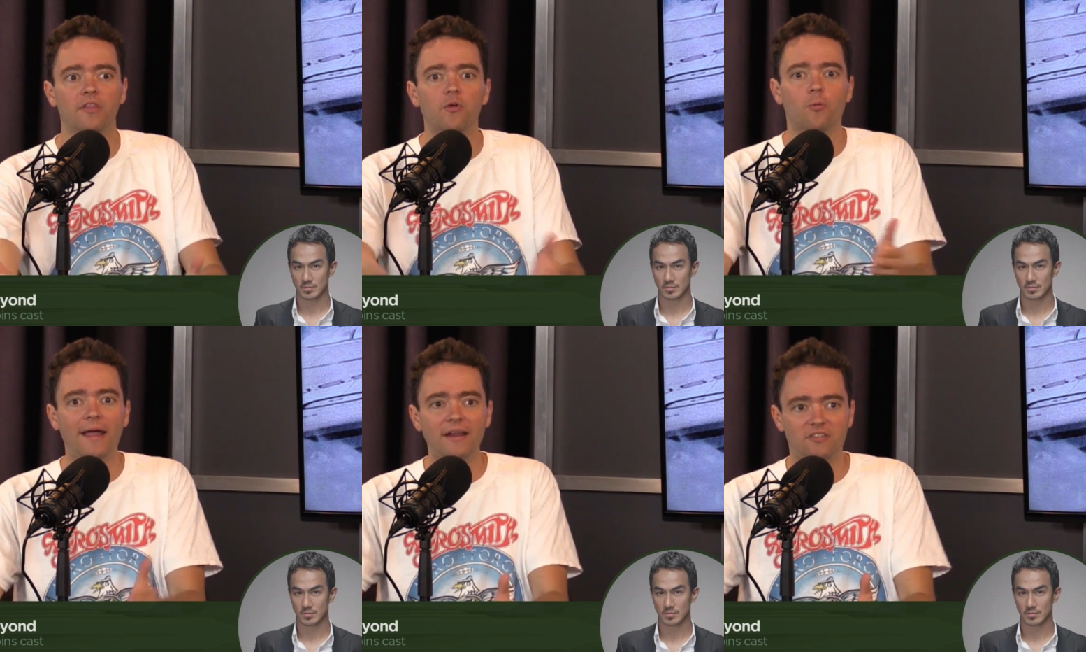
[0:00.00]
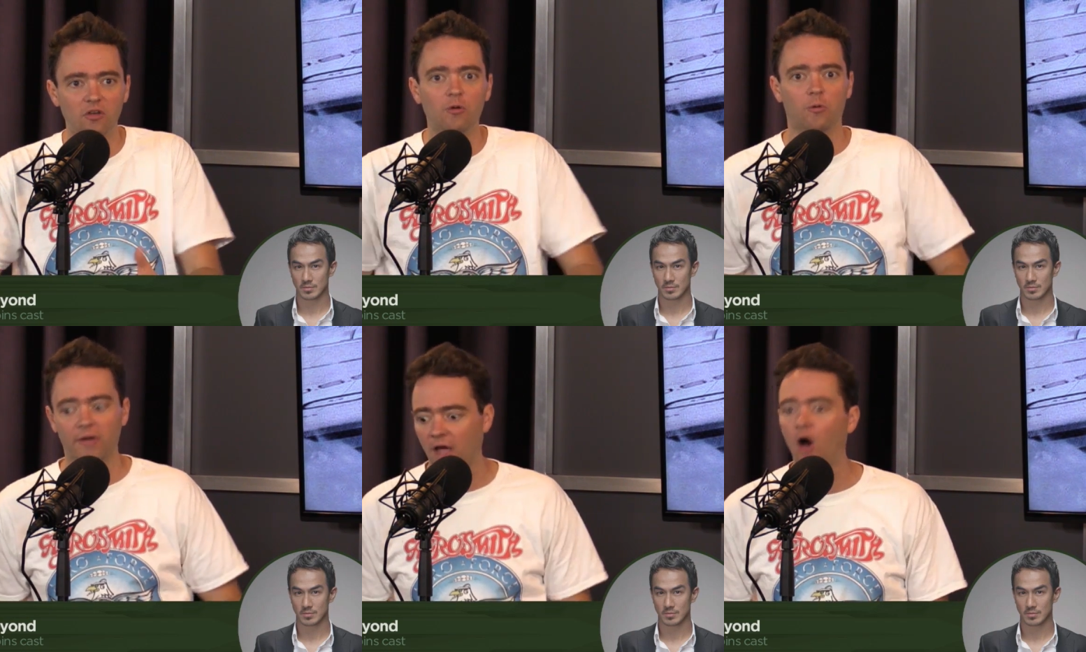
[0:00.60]
Speaker 1: in the raid
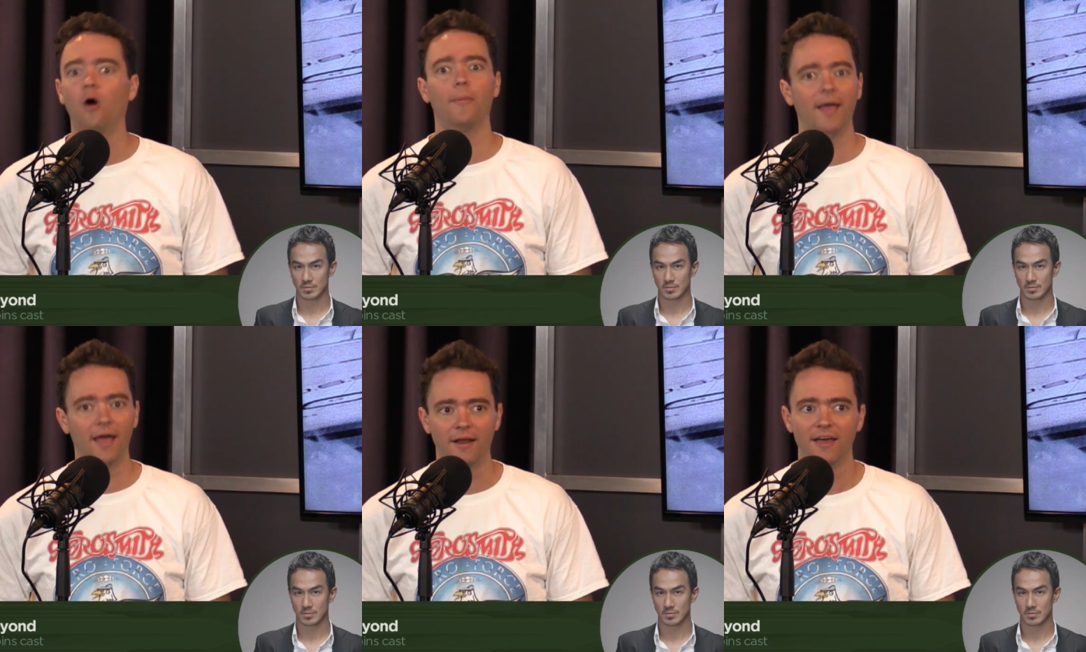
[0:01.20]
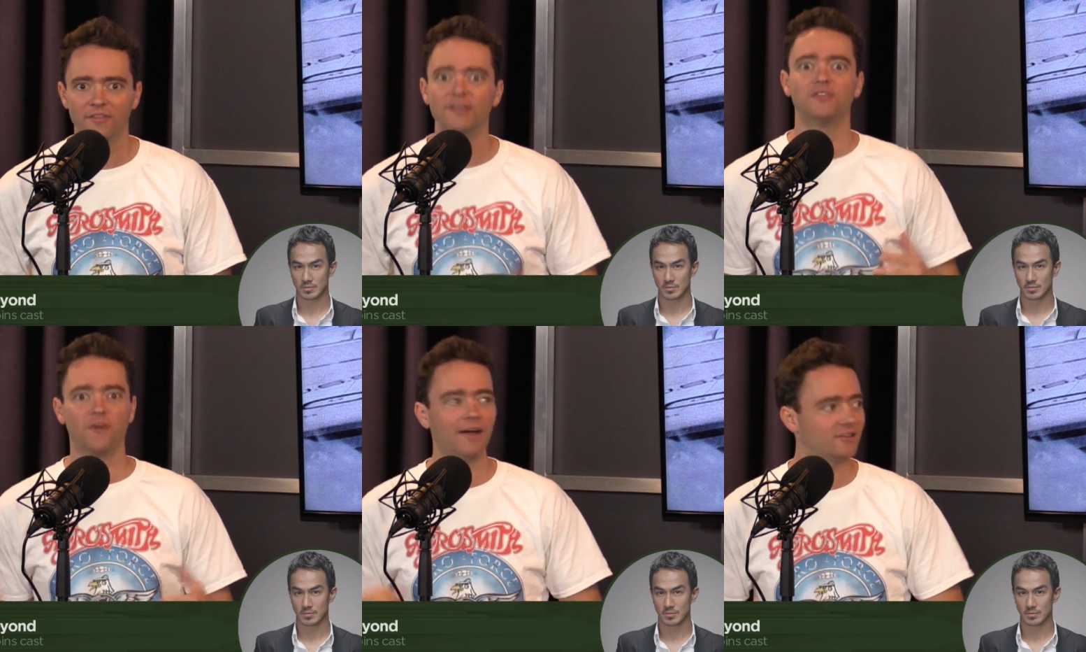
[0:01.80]
too, and we're like, oh man,
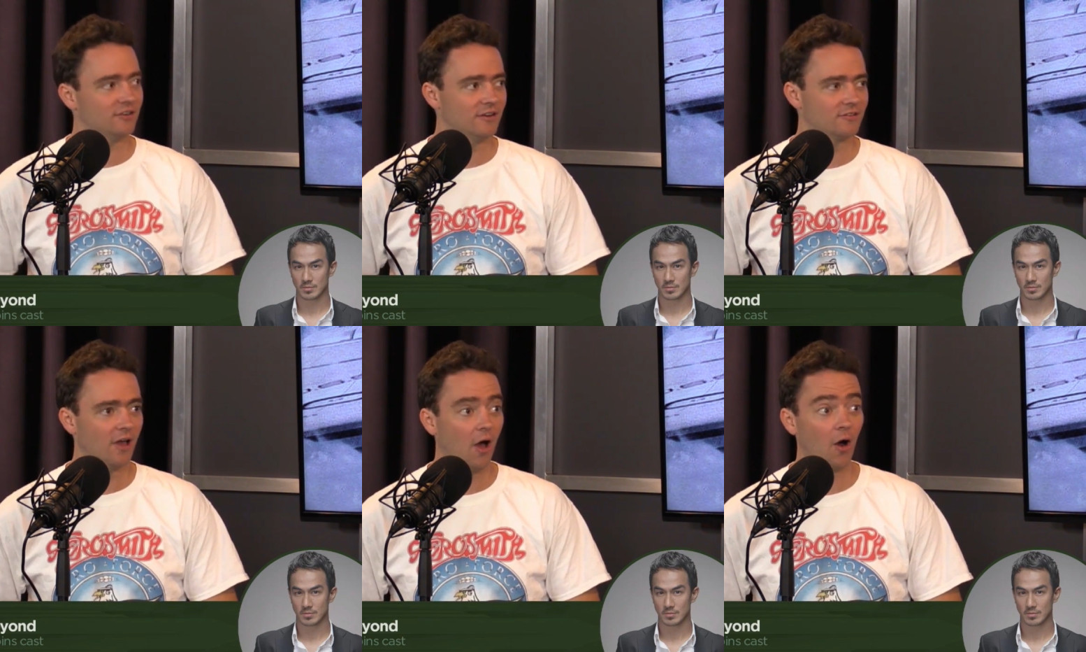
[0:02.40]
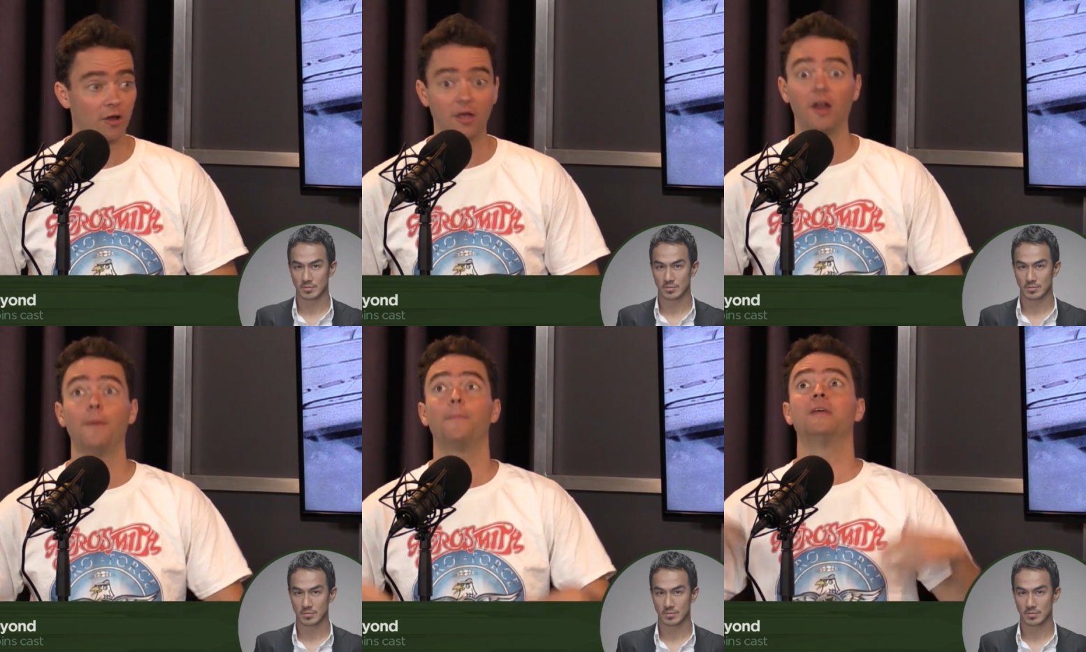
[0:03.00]
these fight scenes are, are
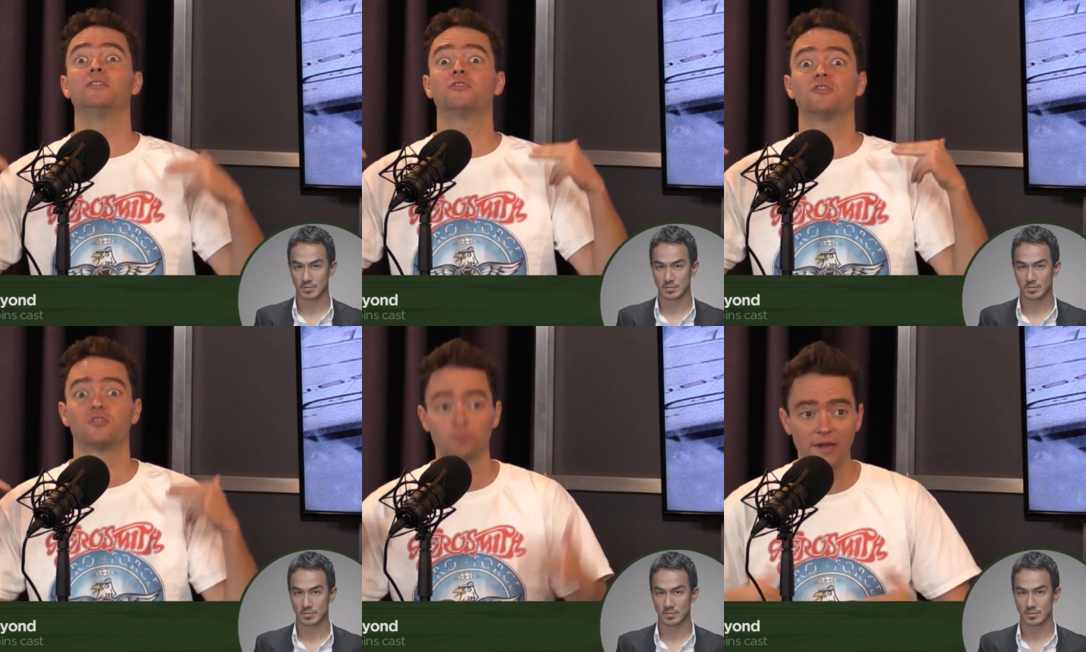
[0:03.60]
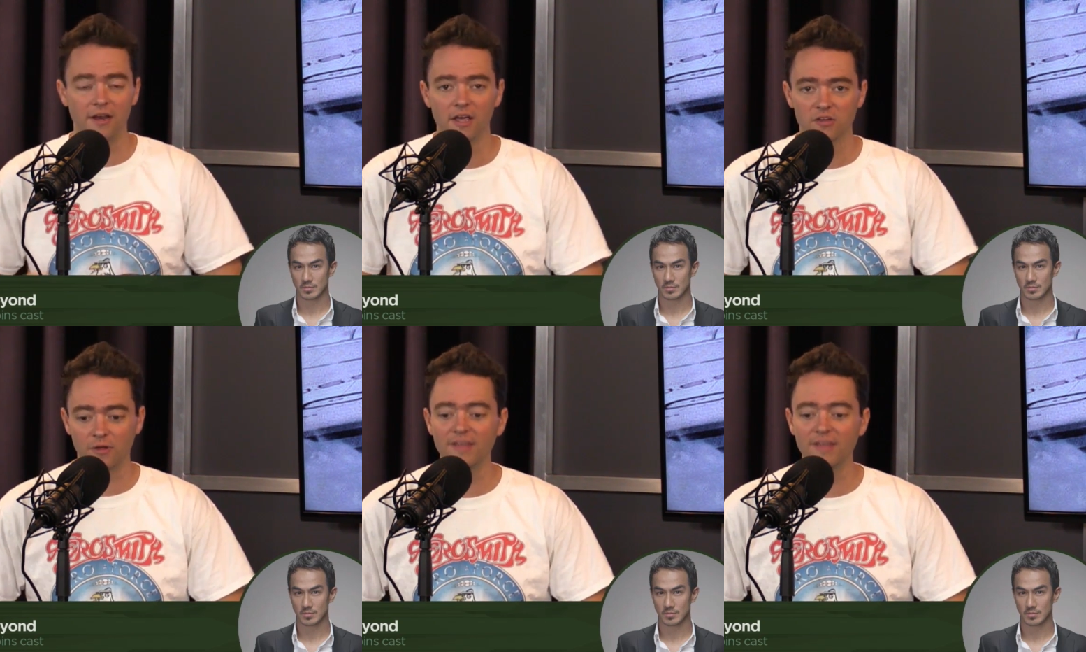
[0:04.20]
gonna, gonna, be, be sweet.